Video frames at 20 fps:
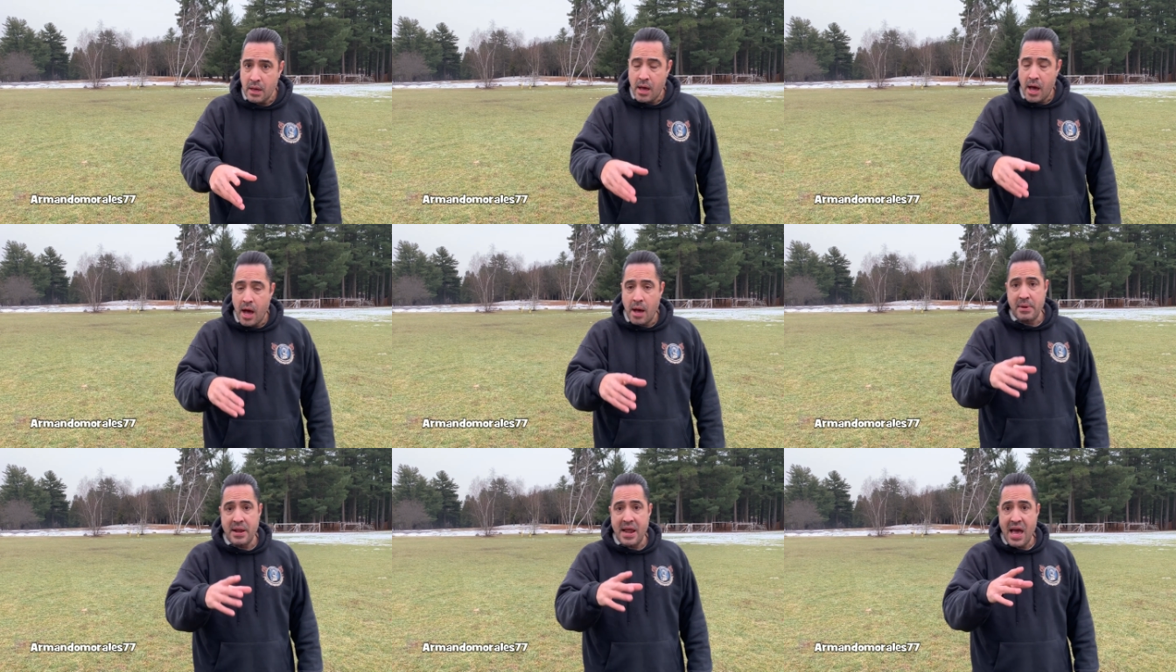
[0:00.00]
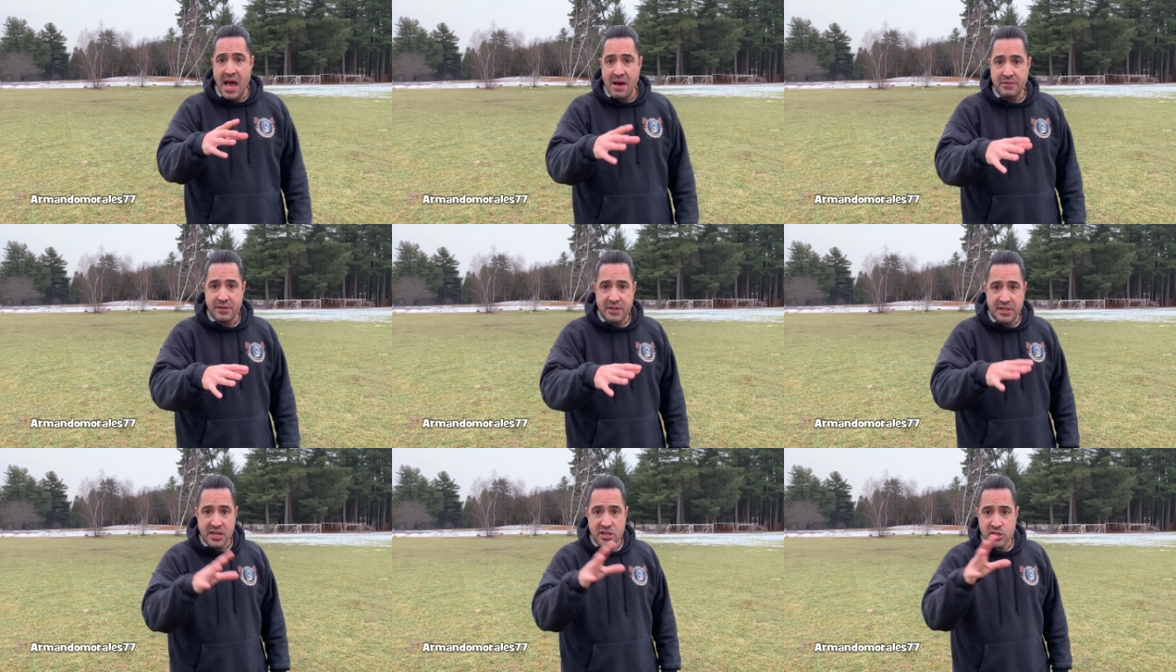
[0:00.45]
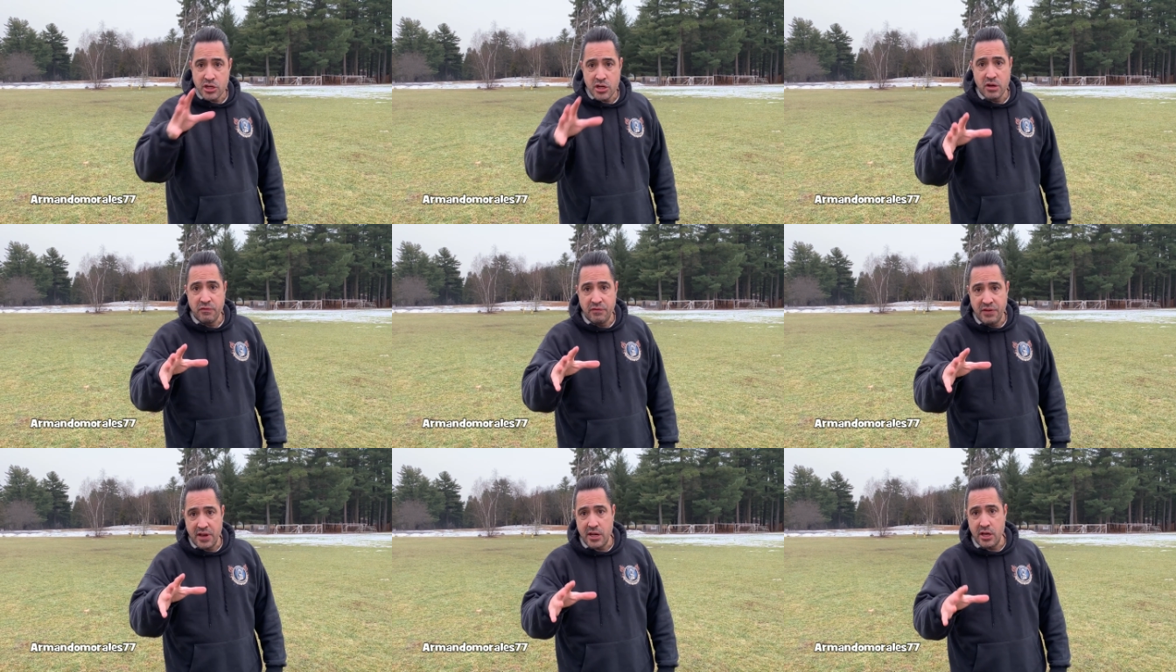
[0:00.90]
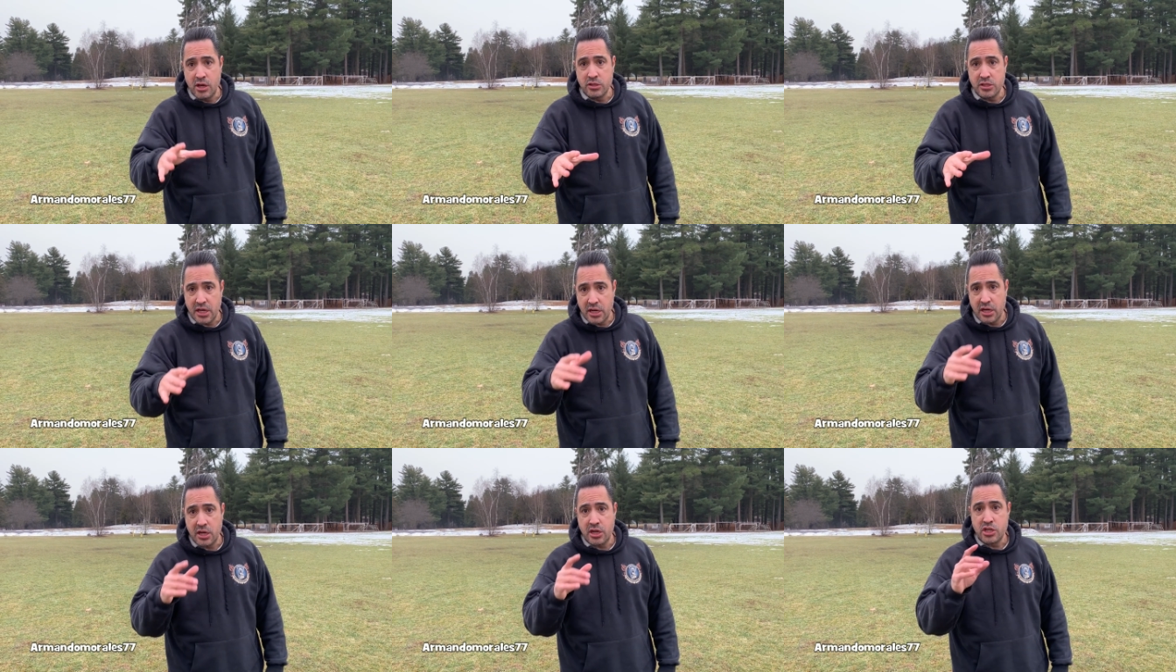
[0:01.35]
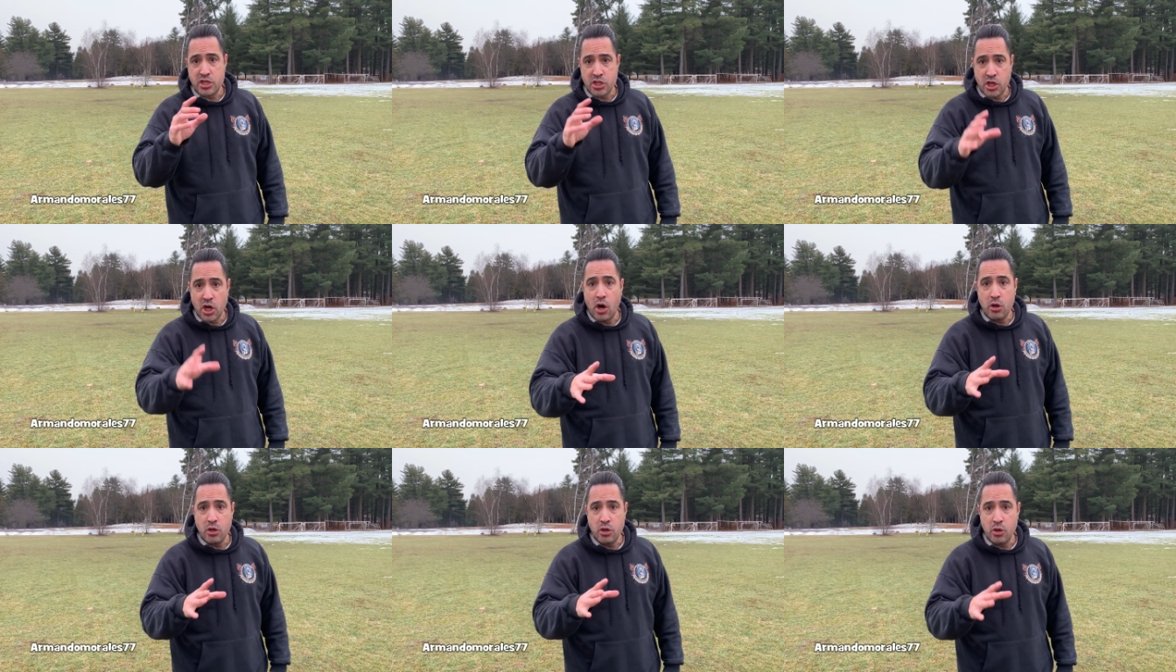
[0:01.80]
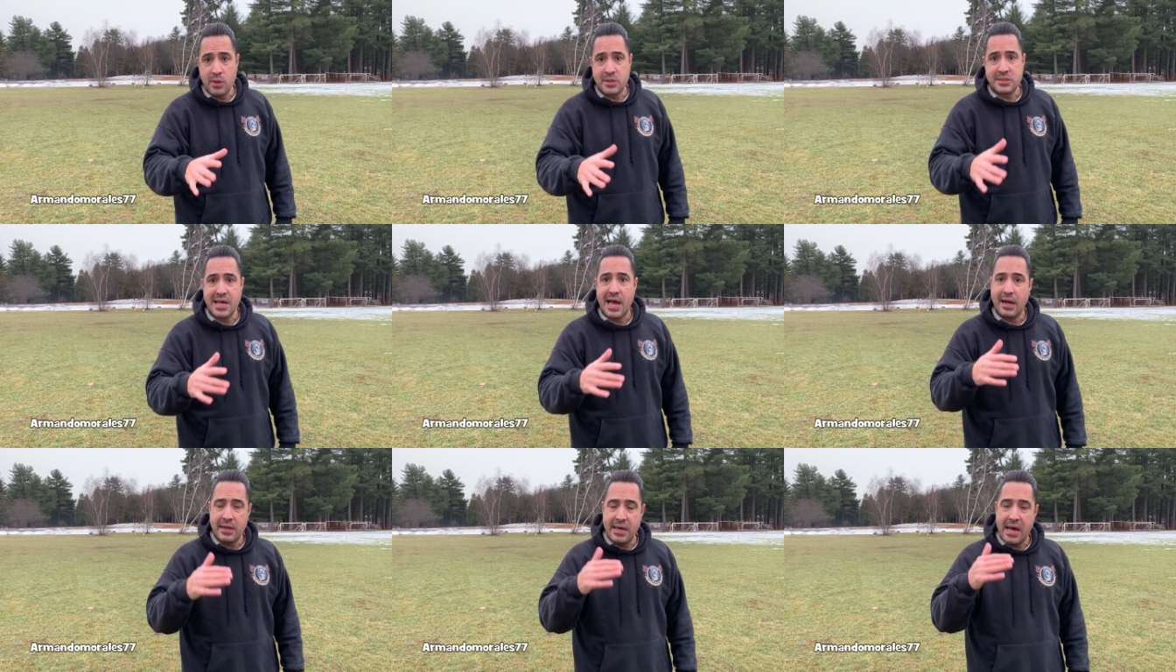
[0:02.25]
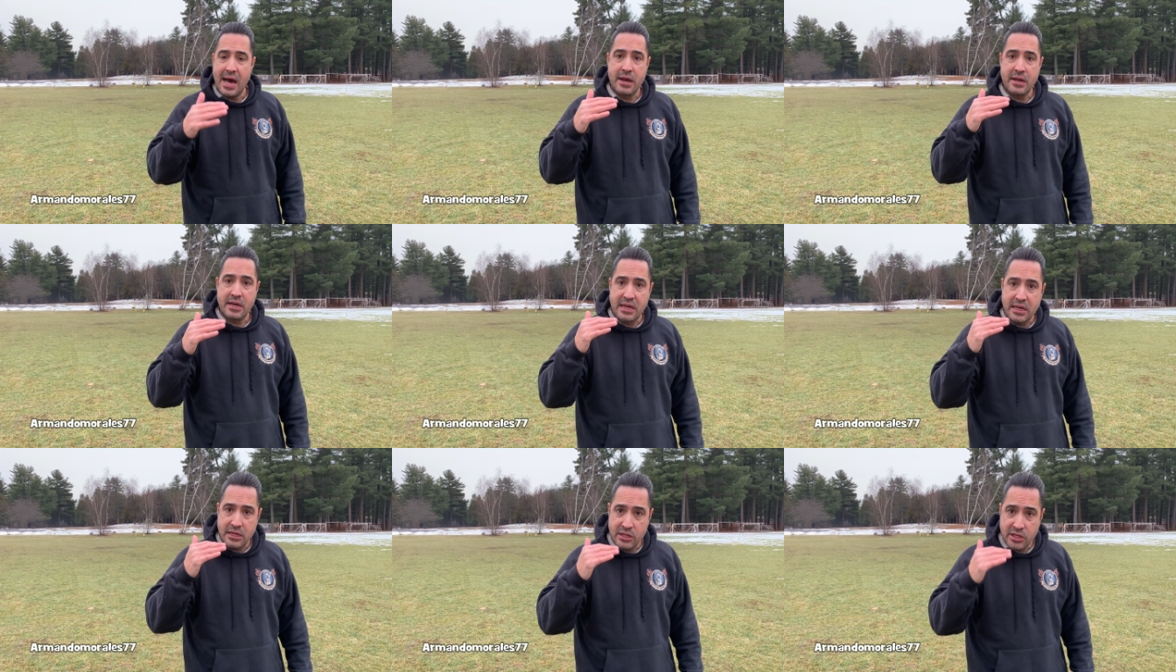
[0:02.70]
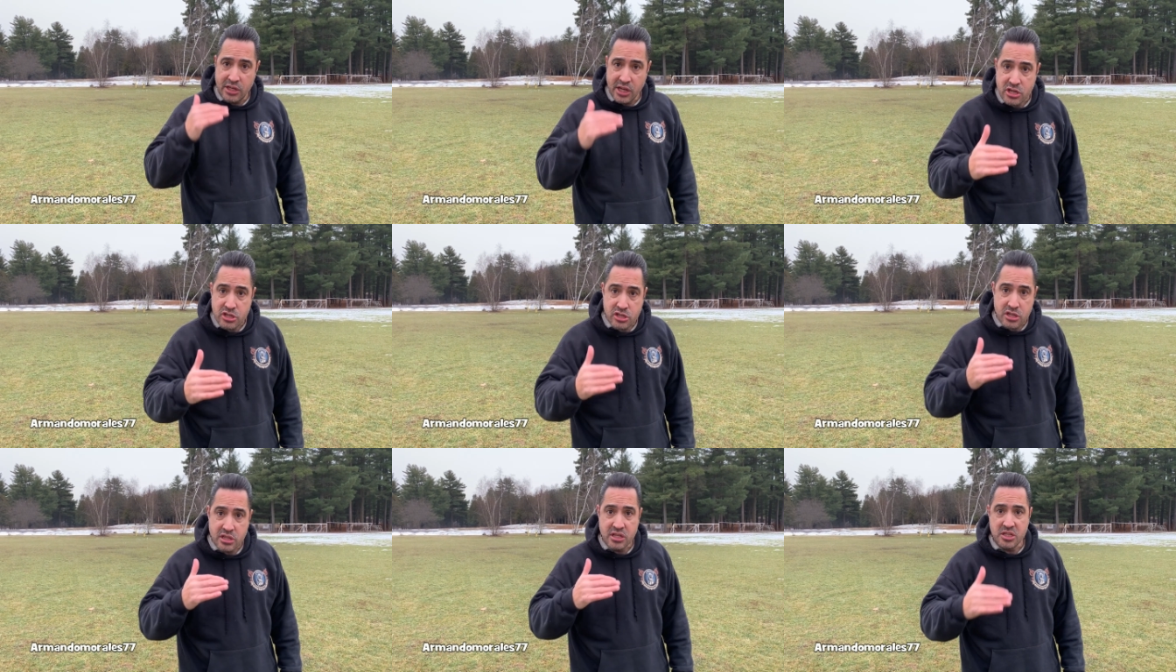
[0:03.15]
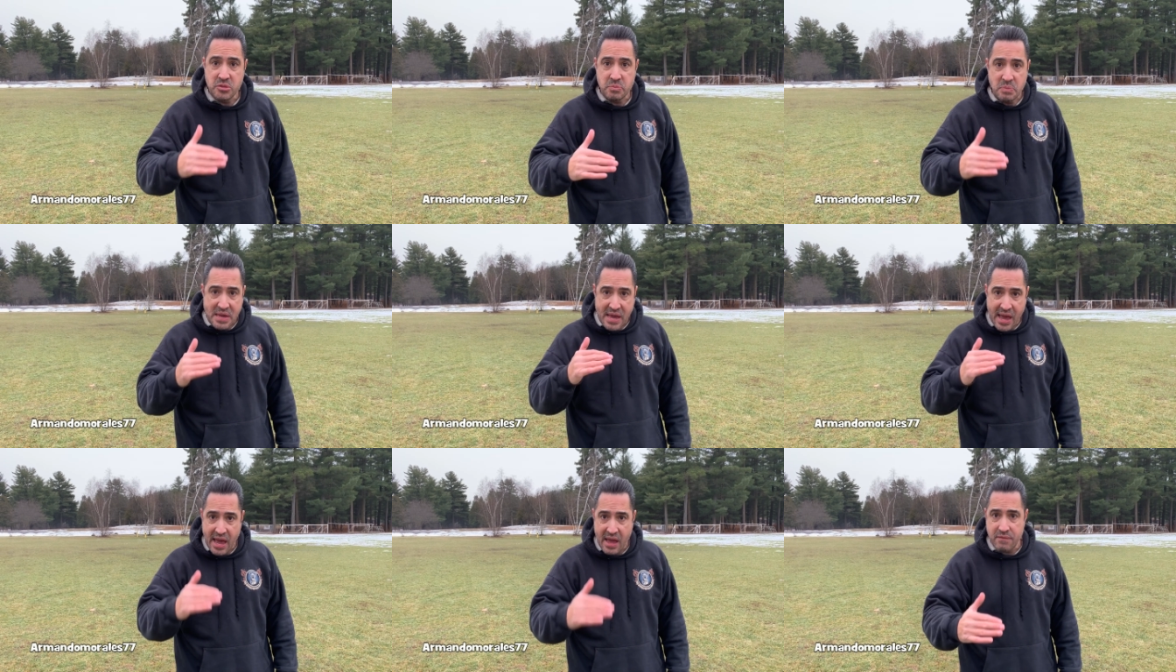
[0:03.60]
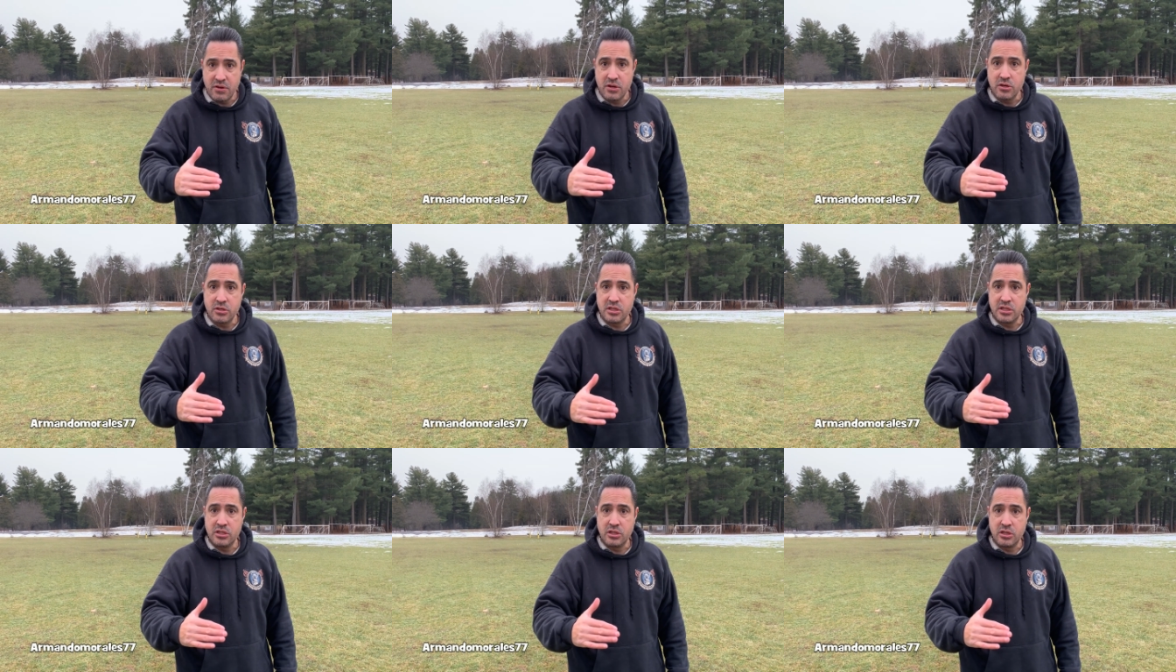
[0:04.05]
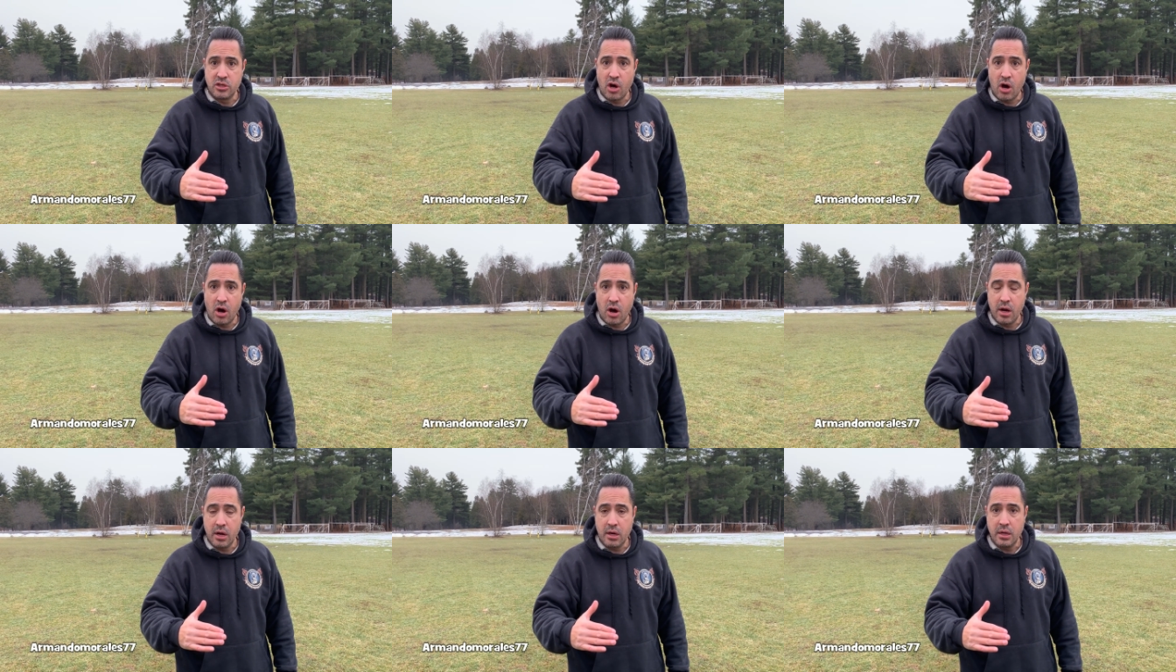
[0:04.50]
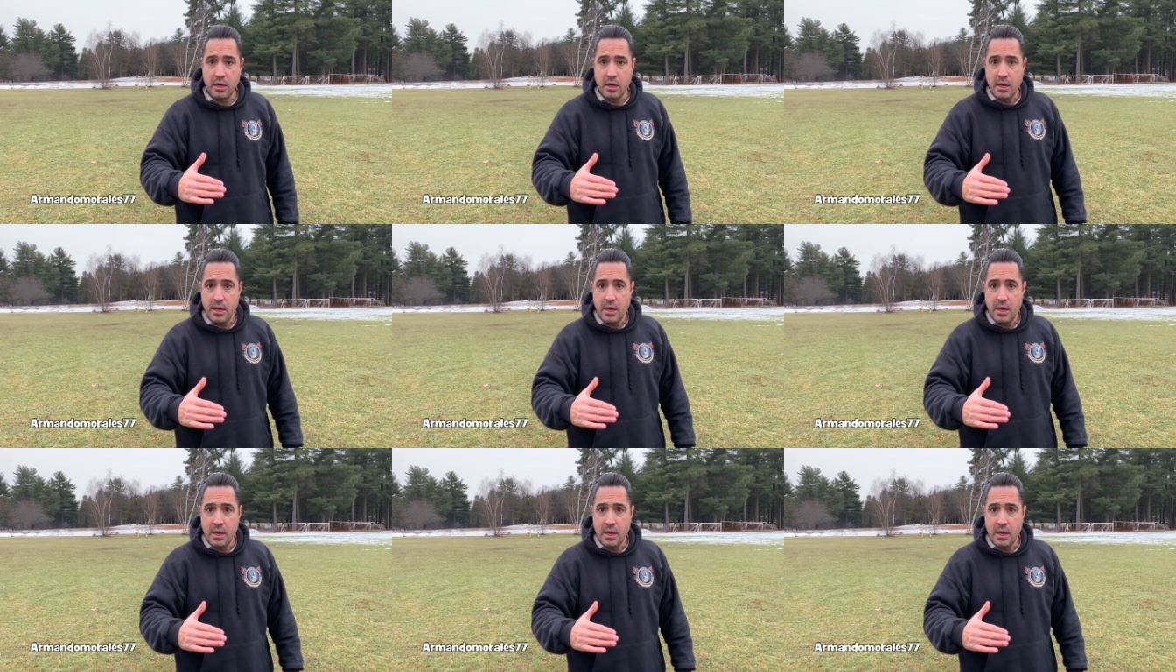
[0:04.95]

I'm going to have additional videos that are going to show you exactly how to condition these behaviors in the dog,